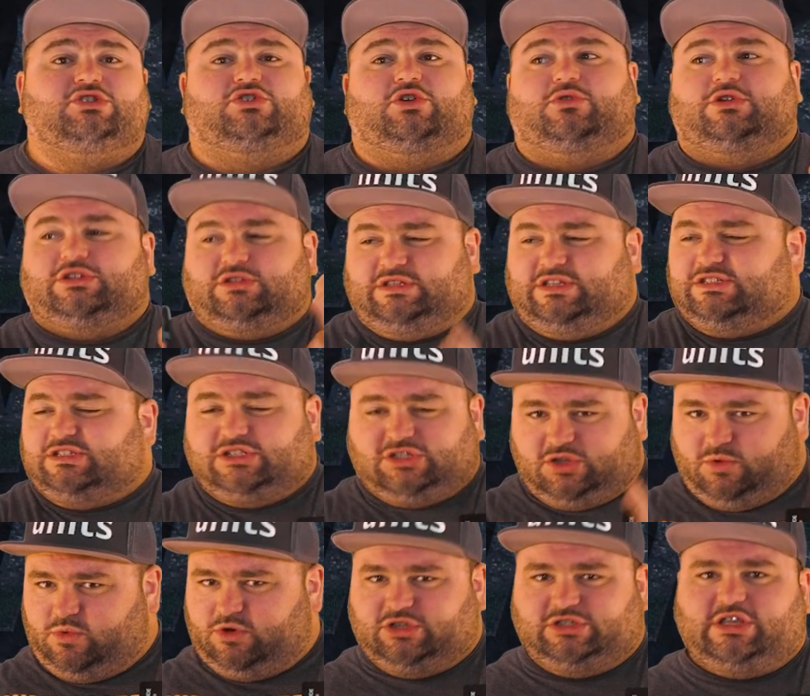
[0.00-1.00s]
So this is the
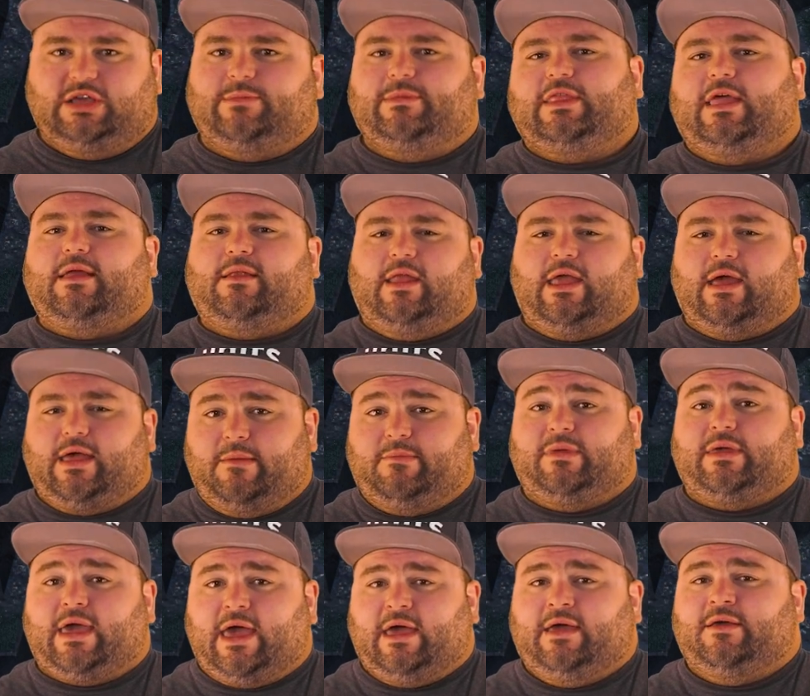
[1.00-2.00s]
worst team in the
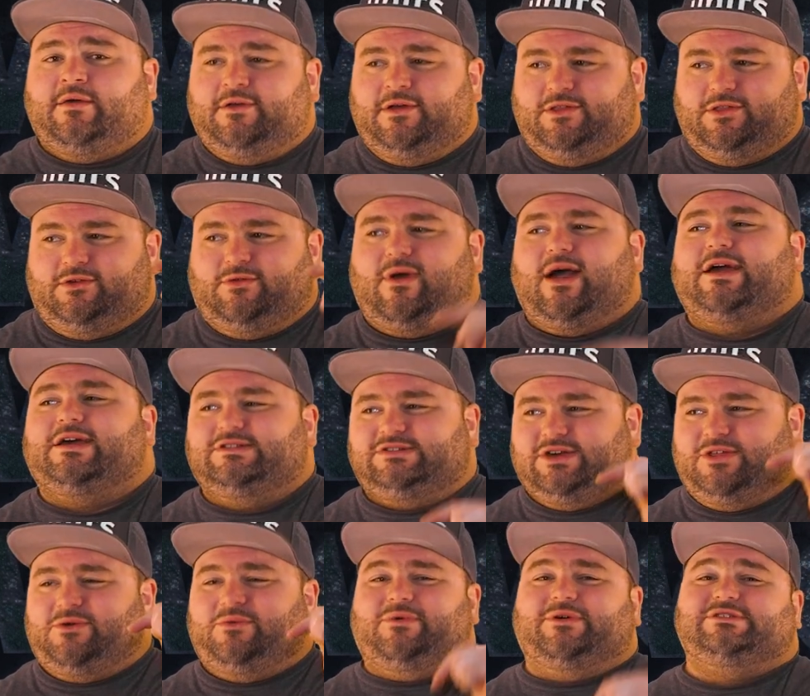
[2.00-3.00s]
NBA. The Rockets are
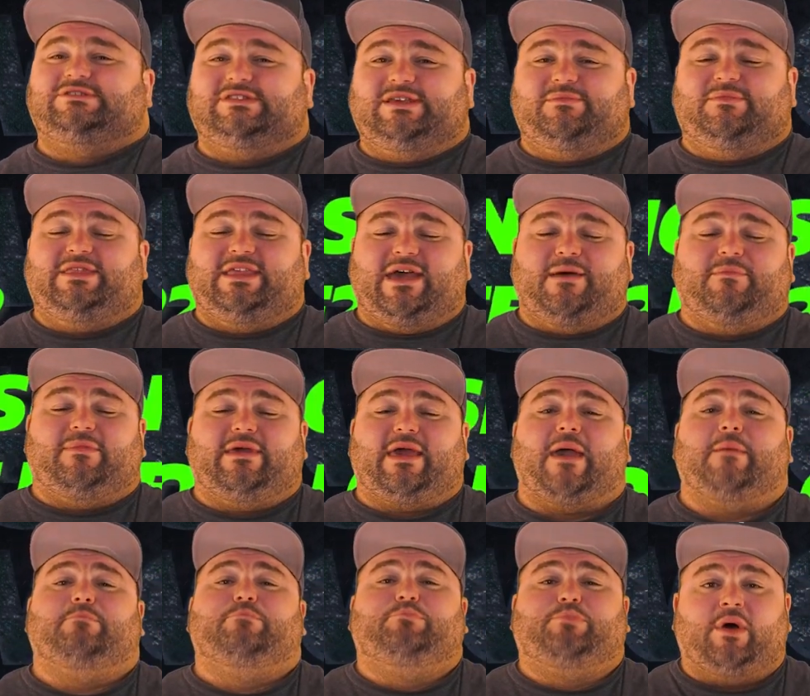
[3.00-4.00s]
the worst team in the
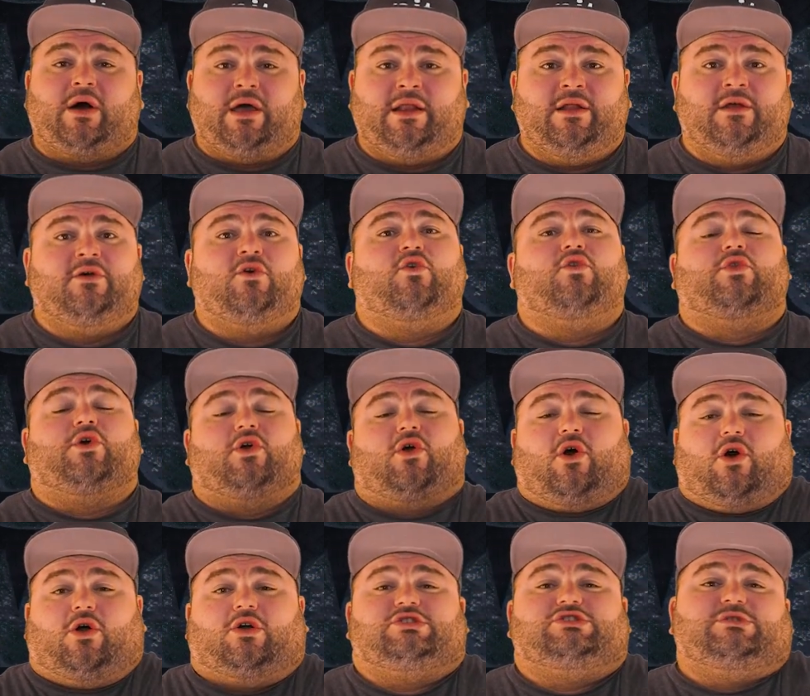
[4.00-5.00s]
NBA, but there
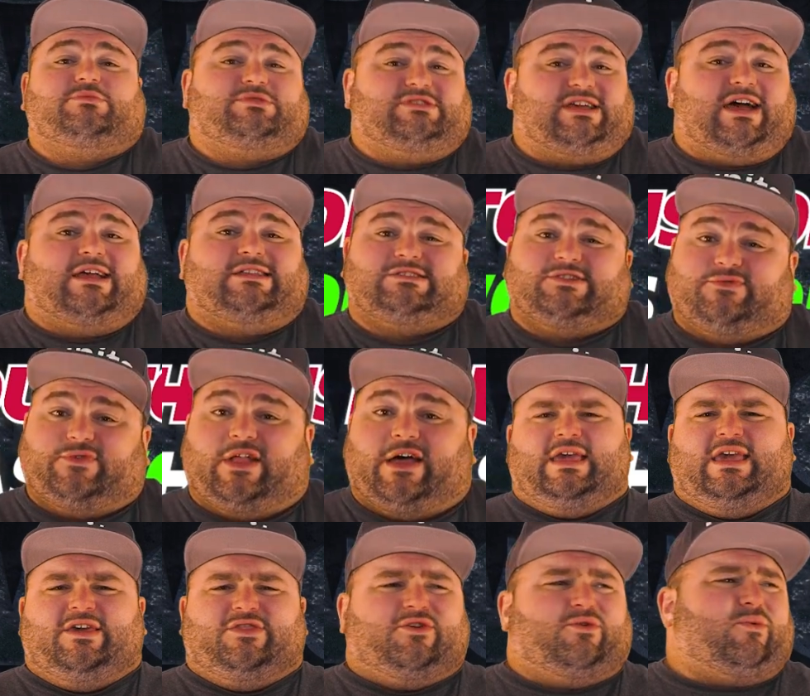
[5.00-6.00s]
are some signs of life.
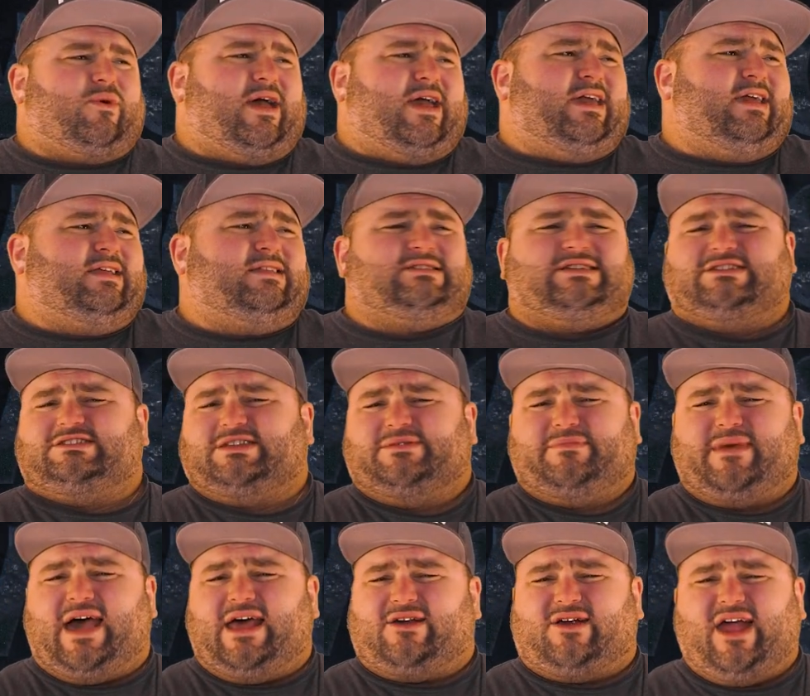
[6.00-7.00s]
Either way, doesn't
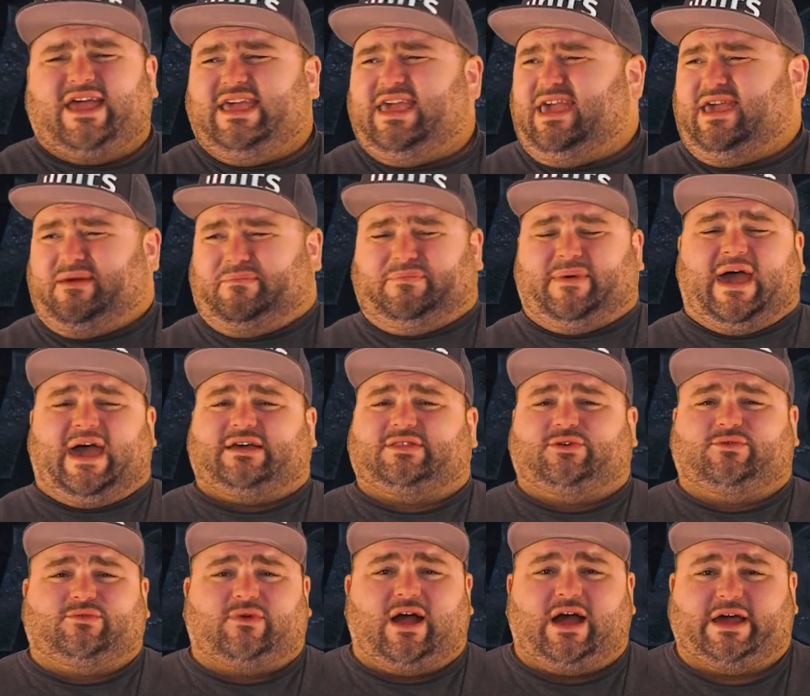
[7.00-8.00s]
matter. I can't back the
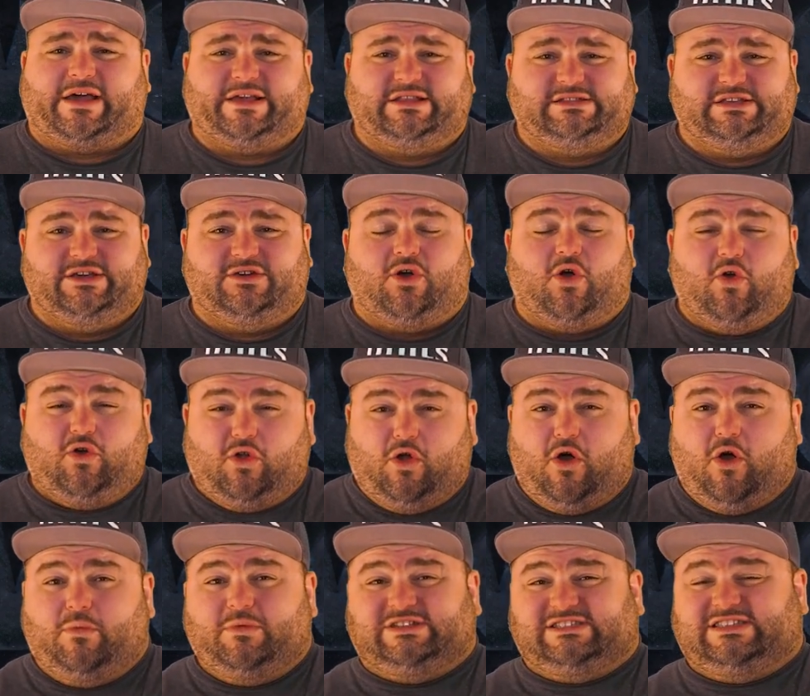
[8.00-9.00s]
Rockets here.
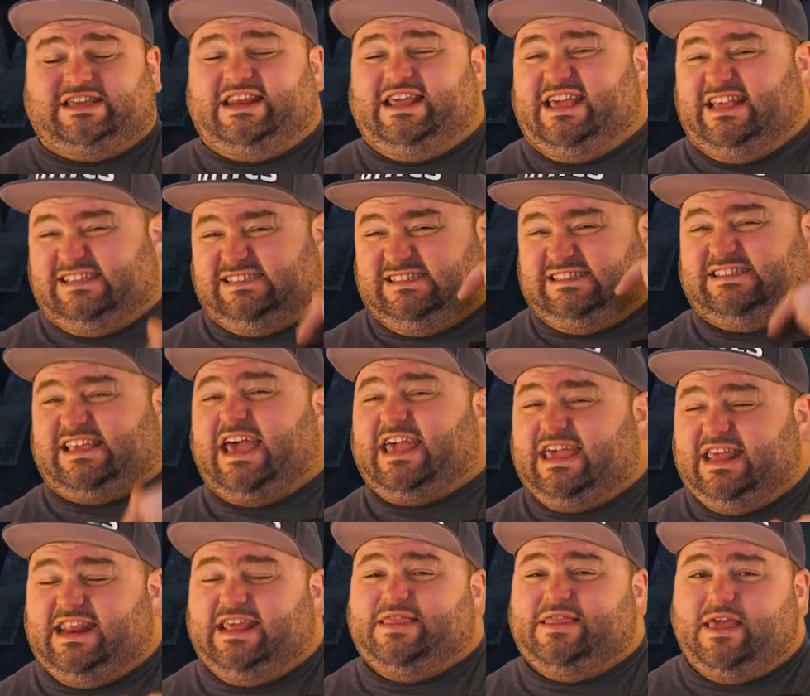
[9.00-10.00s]
Oklahoma City is
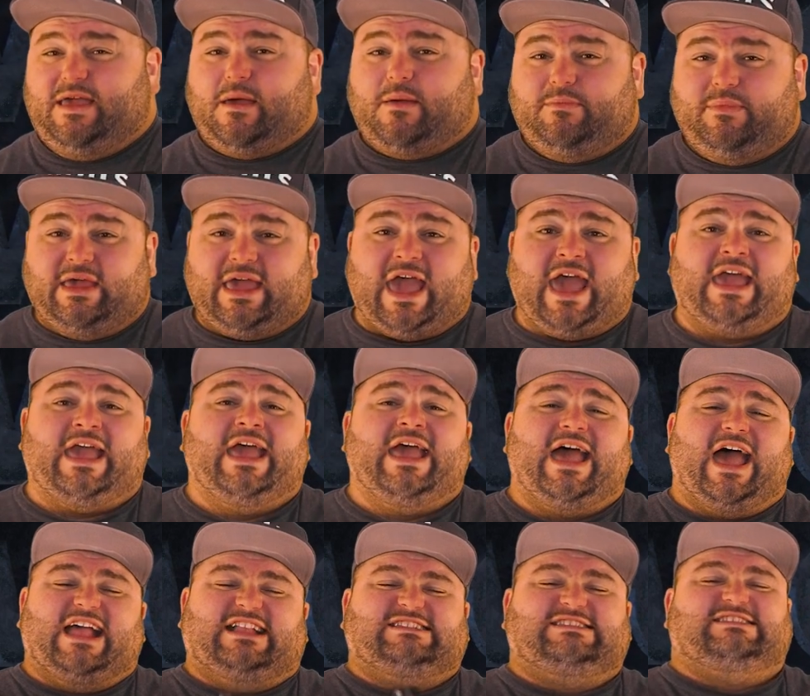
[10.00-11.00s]
2nd in the NBA
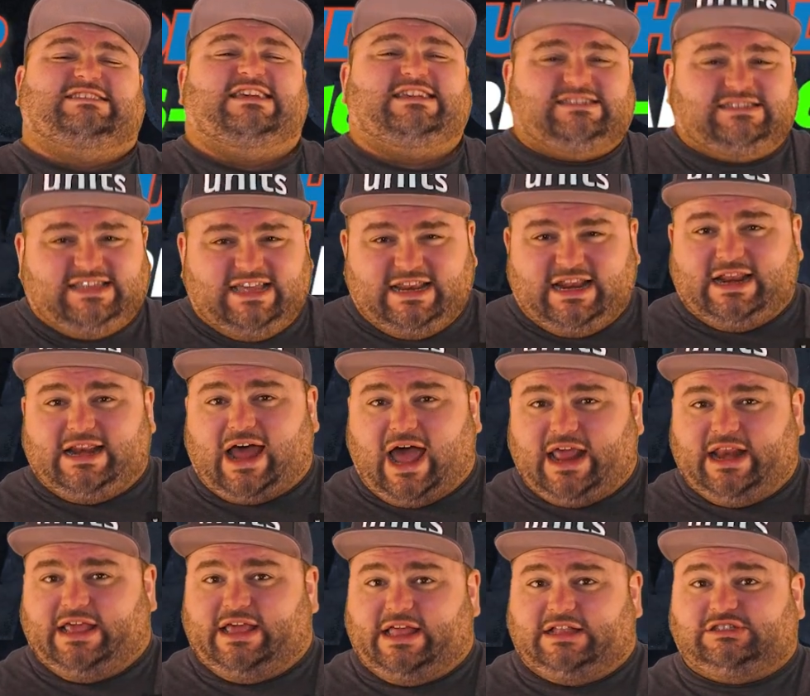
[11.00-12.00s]
at
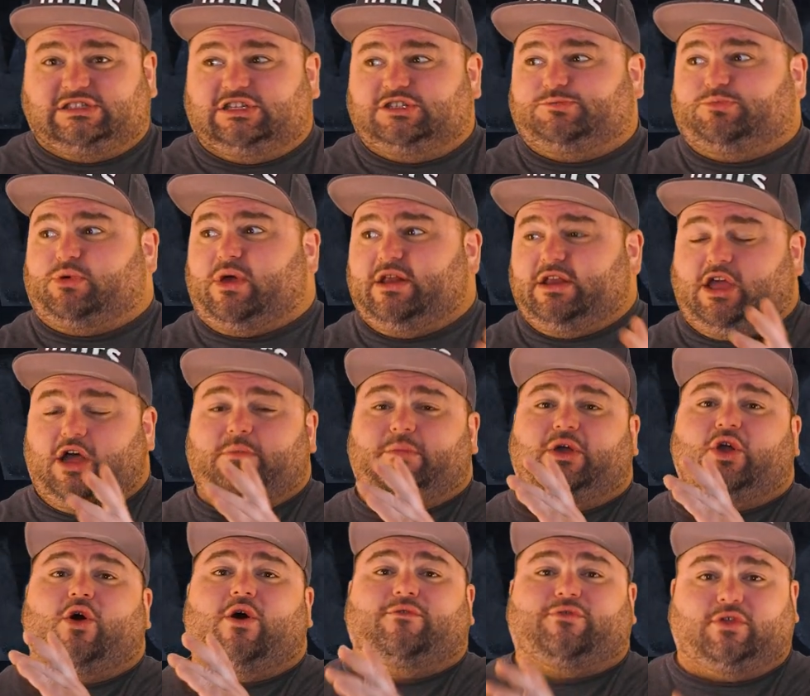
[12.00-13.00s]
16-9 against the spread
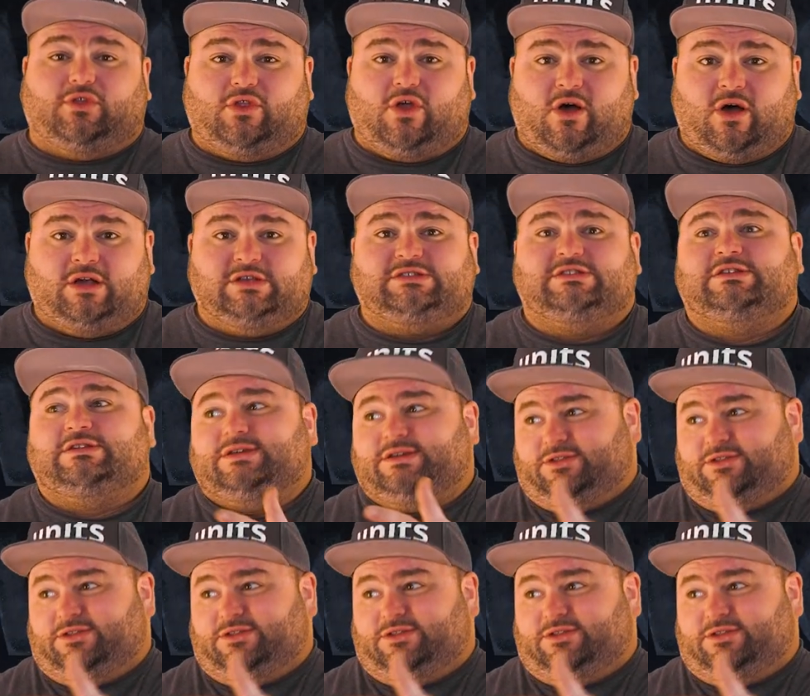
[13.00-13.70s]
coming off a loss.